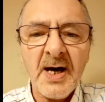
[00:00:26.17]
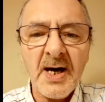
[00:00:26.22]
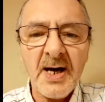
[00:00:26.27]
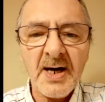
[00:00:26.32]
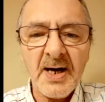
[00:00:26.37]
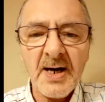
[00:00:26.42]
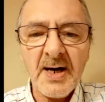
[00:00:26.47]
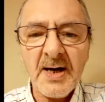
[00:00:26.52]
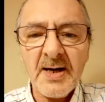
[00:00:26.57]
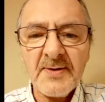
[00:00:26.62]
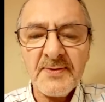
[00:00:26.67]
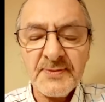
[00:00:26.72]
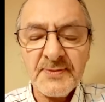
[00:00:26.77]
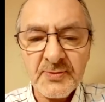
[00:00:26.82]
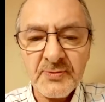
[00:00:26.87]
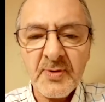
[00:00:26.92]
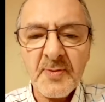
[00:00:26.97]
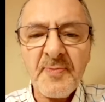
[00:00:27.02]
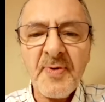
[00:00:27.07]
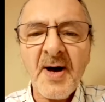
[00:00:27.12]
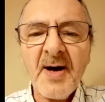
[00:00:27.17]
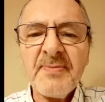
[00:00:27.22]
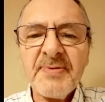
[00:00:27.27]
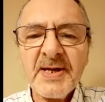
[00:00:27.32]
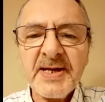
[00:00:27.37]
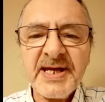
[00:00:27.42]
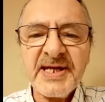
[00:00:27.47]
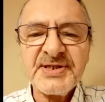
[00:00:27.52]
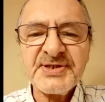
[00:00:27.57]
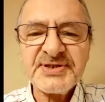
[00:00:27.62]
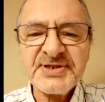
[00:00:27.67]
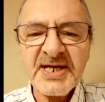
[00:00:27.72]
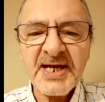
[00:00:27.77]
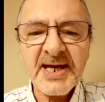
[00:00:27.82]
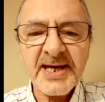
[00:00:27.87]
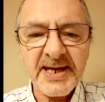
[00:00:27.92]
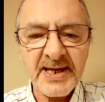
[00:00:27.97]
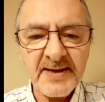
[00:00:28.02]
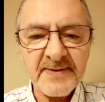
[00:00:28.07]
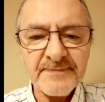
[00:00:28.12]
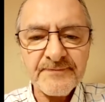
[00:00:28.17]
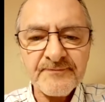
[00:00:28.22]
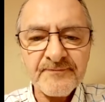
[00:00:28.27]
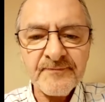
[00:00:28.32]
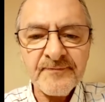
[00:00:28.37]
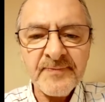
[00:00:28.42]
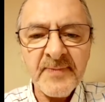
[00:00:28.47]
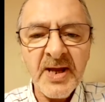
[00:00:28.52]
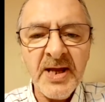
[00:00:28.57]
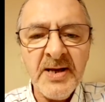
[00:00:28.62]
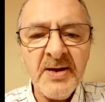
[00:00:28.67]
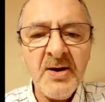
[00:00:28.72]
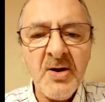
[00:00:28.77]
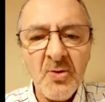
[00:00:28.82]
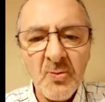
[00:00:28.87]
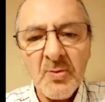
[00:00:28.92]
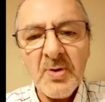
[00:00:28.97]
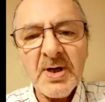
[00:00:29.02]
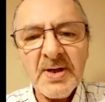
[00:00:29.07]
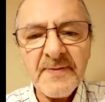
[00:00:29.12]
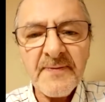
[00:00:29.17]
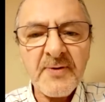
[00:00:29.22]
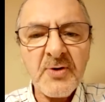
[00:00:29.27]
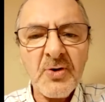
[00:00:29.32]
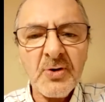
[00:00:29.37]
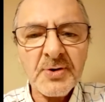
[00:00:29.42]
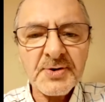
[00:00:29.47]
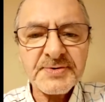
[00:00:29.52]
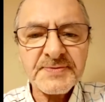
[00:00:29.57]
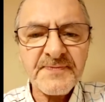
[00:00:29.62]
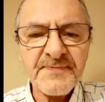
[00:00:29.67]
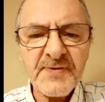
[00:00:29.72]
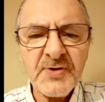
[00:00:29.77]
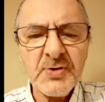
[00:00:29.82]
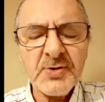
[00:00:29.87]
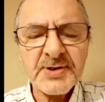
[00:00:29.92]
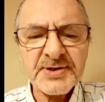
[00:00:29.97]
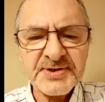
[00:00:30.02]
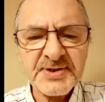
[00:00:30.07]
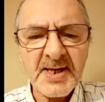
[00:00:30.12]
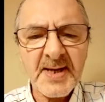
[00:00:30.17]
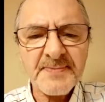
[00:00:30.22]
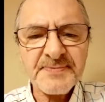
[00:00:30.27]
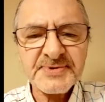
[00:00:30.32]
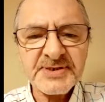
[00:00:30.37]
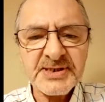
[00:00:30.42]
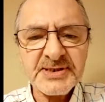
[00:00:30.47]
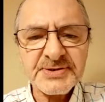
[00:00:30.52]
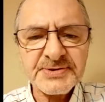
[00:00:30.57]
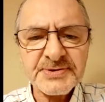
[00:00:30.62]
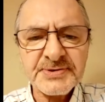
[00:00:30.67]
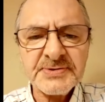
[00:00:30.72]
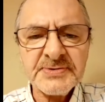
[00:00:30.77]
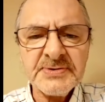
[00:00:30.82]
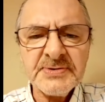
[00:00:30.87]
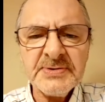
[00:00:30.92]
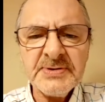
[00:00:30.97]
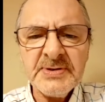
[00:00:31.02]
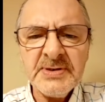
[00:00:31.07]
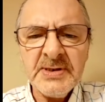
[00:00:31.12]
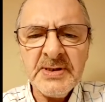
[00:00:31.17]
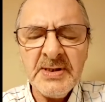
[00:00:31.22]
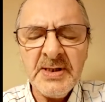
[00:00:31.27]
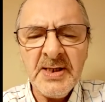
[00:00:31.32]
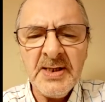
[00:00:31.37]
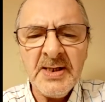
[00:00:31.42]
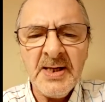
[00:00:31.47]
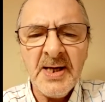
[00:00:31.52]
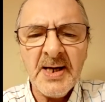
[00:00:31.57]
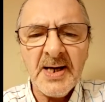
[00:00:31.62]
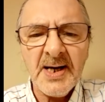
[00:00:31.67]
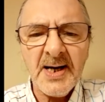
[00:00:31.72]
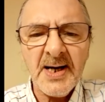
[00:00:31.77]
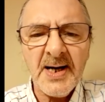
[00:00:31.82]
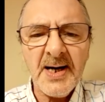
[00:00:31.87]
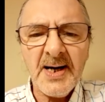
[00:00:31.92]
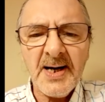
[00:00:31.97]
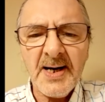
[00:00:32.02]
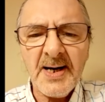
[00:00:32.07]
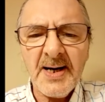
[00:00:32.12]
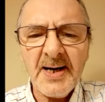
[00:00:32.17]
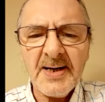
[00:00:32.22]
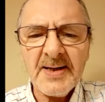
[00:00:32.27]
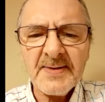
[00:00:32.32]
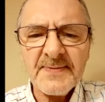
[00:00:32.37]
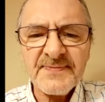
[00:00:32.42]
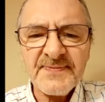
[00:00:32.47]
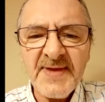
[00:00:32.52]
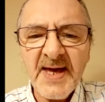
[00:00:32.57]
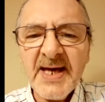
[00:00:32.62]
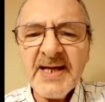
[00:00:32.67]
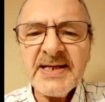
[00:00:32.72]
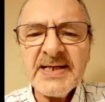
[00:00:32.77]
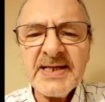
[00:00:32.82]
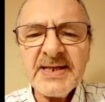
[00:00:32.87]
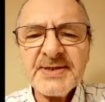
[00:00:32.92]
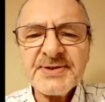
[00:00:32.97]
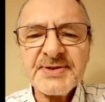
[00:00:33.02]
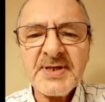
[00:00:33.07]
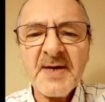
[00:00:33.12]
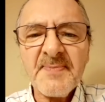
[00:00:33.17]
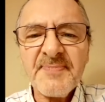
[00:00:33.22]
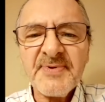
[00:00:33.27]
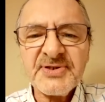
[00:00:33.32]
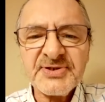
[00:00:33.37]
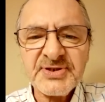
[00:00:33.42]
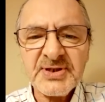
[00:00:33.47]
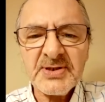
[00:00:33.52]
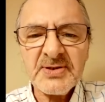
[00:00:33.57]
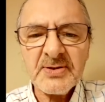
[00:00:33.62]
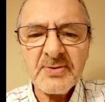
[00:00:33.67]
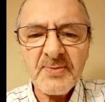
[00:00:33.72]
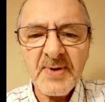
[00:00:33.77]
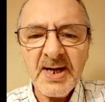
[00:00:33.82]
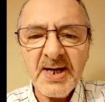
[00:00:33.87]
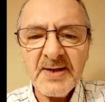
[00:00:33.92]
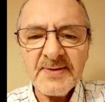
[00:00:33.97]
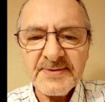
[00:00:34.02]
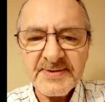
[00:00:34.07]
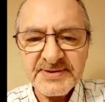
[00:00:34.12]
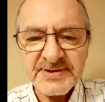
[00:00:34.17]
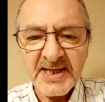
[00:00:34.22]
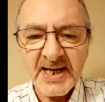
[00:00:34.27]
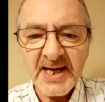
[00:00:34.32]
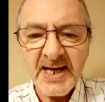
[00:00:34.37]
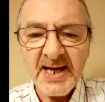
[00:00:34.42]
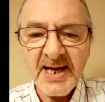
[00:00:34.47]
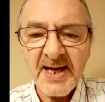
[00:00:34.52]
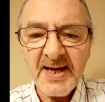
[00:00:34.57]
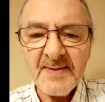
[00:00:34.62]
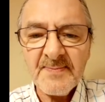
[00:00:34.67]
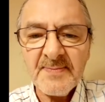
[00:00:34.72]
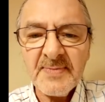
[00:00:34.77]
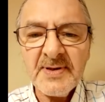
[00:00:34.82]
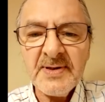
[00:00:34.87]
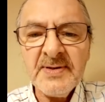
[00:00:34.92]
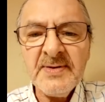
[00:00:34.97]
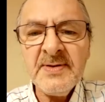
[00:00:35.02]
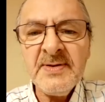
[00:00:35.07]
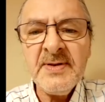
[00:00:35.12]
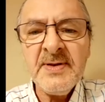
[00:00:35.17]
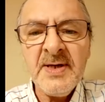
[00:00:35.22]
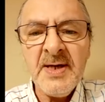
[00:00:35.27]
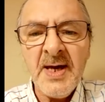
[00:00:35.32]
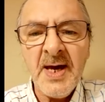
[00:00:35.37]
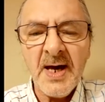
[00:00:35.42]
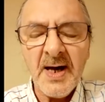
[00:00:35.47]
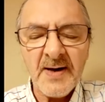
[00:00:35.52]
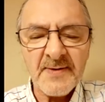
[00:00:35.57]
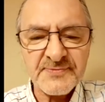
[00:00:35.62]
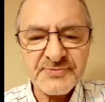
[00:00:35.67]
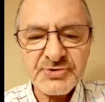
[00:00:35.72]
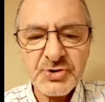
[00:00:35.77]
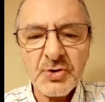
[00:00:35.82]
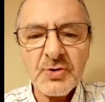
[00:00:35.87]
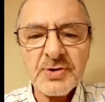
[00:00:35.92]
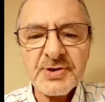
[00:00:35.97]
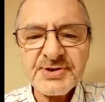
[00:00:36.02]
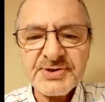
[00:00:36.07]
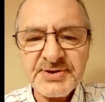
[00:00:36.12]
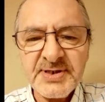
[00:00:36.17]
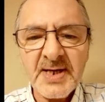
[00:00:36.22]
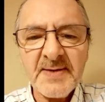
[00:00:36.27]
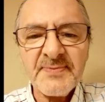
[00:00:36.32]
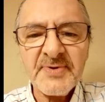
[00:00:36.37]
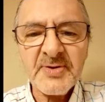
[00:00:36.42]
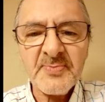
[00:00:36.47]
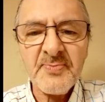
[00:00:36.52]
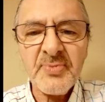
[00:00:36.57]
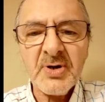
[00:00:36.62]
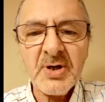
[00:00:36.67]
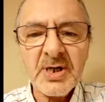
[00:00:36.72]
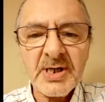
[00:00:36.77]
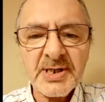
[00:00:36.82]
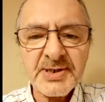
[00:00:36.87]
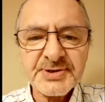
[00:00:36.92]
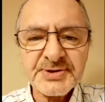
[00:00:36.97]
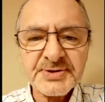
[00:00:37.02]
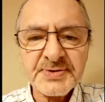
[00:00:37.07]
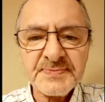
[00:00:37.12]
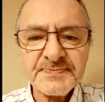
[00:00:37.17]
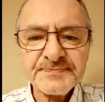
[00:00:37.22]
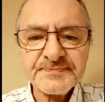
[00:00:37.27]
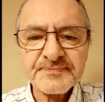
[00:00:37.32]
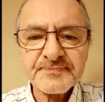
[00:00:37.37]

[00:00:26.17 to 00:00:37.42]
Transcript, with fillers: uh, the Republican ticket with, of course, a few exceptions. Uh, that is up until around the time of George W. Bush.